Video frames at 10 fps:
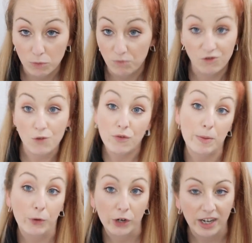to,
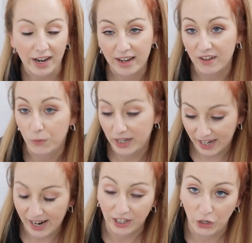rebook again if we
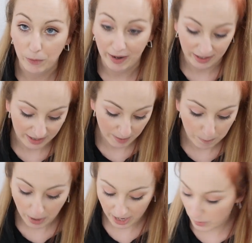can go back again.
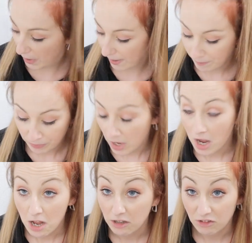But anyway,
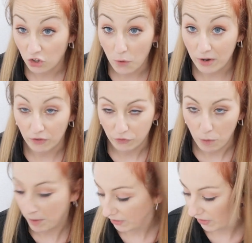going off
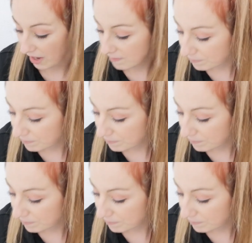topic there.